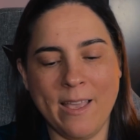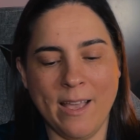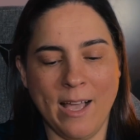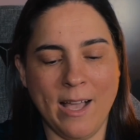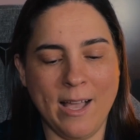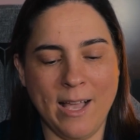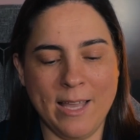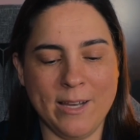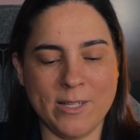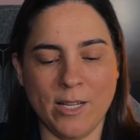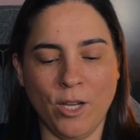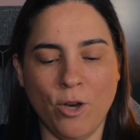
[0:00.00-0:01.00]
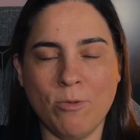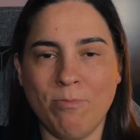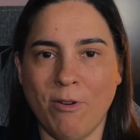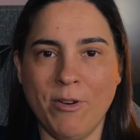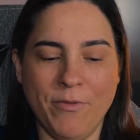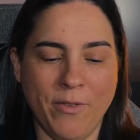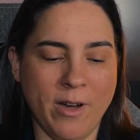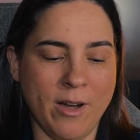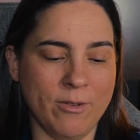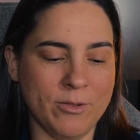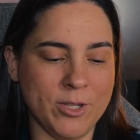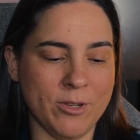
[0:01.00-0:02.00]
and it's a lower
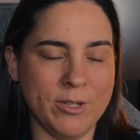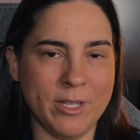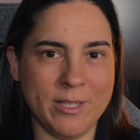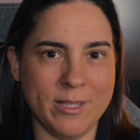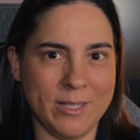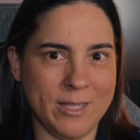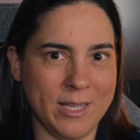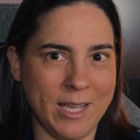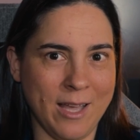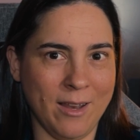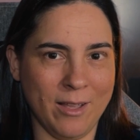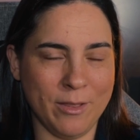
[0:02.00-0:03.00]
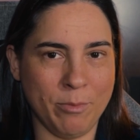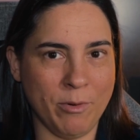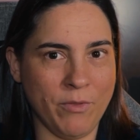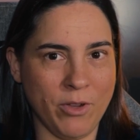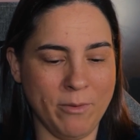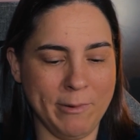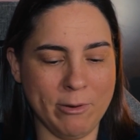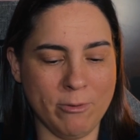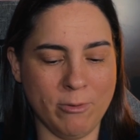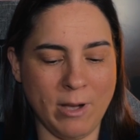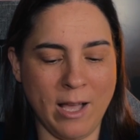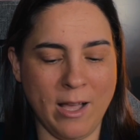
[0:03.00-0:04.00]
profile, so it doesn't stick out like the
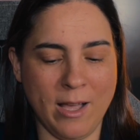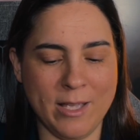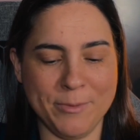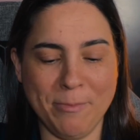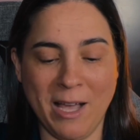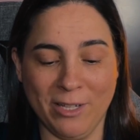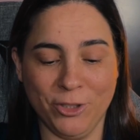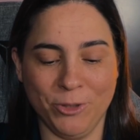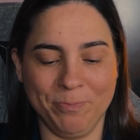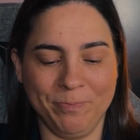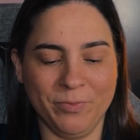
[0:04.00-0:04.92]
proverbial as much.